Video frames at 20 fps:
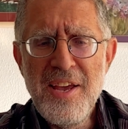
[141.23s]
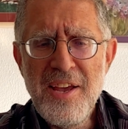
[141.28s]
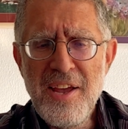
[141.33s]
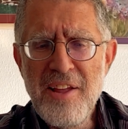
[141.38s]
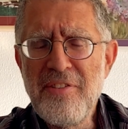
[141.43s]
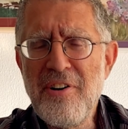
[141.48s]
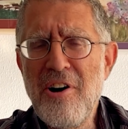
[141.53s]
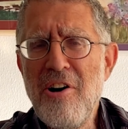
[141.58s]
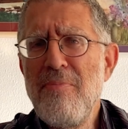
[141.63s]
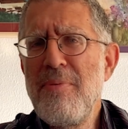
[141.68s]

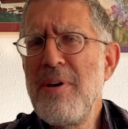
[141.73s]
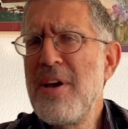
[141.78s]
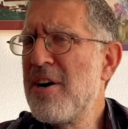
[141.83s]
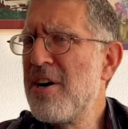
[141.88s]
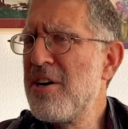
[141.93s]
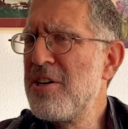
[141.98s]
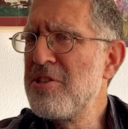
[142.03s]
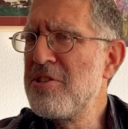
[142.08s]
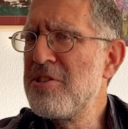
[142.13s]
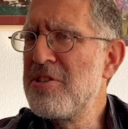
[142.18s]
It's all
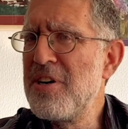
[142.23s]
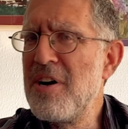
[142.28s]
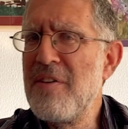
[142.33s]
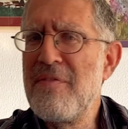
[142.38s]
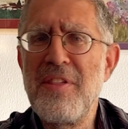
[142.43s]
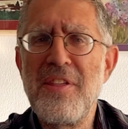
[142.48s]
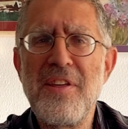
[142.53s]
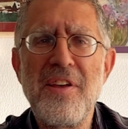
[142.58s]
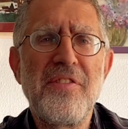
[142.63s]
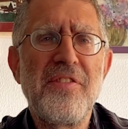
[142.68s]
because
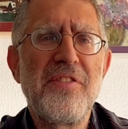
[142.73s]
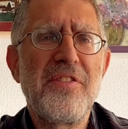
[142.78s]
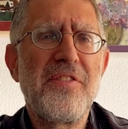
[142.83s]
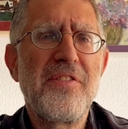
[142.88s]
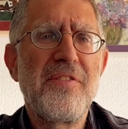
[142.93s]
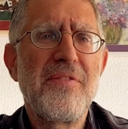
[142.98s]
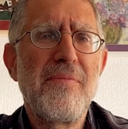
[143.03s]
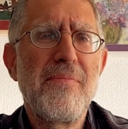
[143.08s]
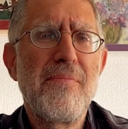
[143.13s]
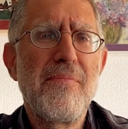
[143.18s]
of
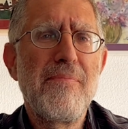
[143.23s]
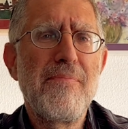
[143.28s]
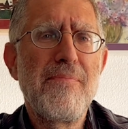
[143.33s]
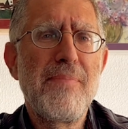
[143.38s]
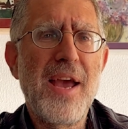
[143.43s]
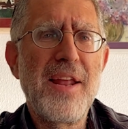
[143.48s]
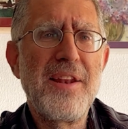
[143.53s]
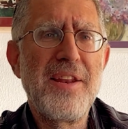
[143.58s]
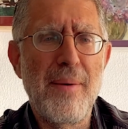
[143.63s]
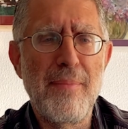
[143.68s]
this
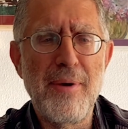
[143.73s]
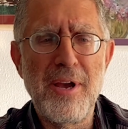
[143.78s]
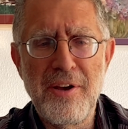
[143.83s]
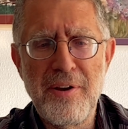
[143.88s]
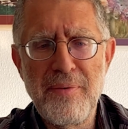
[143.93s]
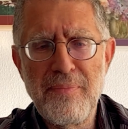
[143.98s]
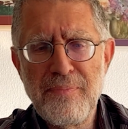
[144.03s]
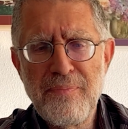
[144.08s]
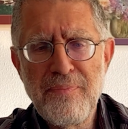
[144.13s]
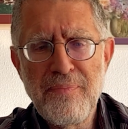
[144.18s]

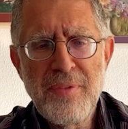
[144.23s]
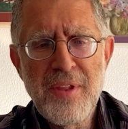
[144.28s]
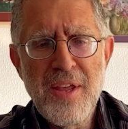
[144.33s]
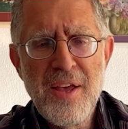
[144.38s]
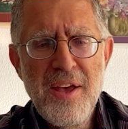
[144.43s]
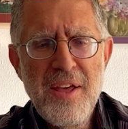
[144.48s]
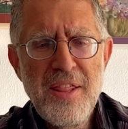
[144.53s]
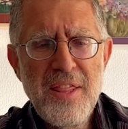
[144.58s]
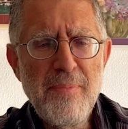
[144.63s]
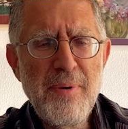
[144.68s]
pandemic.
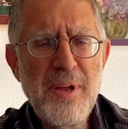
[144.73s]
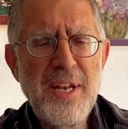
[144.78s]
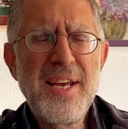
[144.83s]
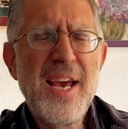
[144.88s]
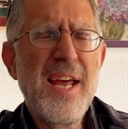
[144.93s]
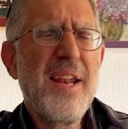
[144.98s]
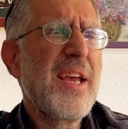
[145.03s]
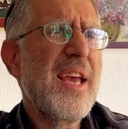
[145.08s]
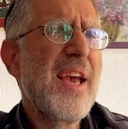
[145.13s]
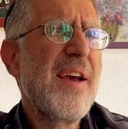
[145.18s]
The
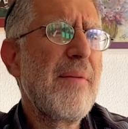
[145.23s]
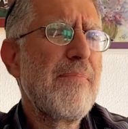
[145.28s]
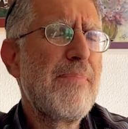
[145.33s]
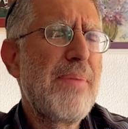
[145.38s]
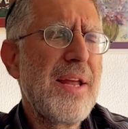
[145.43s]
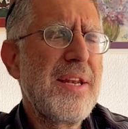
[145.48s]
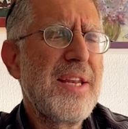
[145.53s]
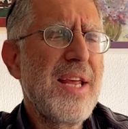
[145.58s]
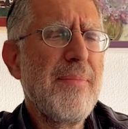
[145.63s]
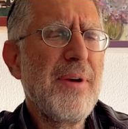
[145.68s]

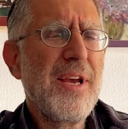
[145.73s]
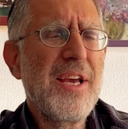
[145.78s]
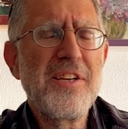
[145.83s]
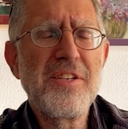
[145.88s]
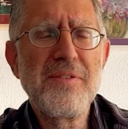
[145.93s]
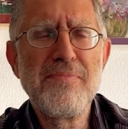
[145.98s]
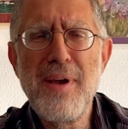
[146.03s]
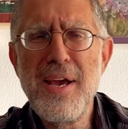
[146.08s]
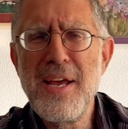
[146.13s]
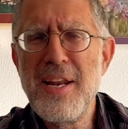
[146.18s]
pandemic
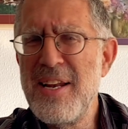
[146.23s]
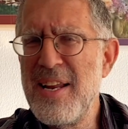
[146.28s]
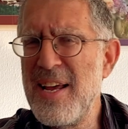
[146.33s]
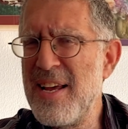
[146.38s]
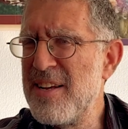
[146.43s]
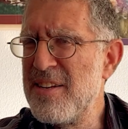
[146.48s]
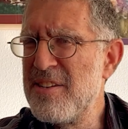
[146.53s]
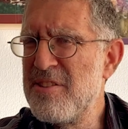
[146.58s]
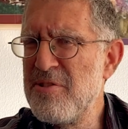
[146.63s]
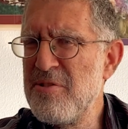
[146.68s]
has made it
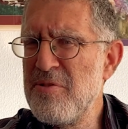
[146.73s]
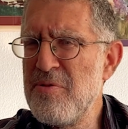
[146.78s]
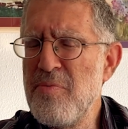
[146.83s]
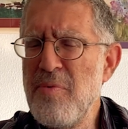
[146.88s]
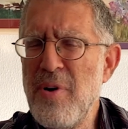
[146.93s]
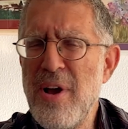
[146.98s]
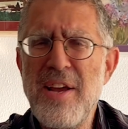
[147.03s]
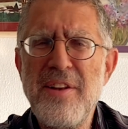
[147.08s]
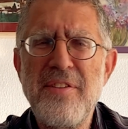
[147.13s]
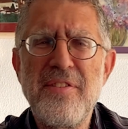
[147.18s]
in a certain
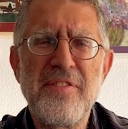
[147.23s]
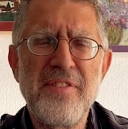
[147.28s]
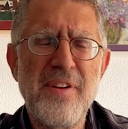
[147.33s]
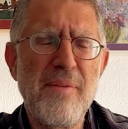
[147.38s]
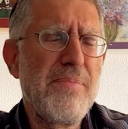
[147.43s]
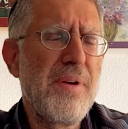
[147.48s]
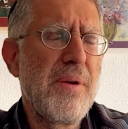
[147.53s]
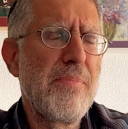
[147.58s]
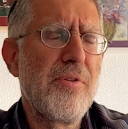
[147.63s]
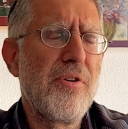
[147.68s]
way to
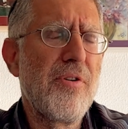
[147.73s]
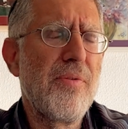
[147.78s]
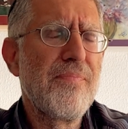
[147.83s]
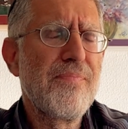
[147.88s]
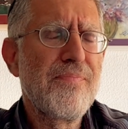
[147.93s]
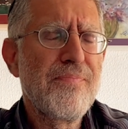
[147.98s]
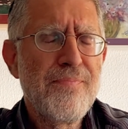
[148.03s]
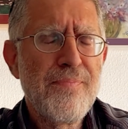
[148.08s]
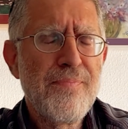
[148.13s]
some people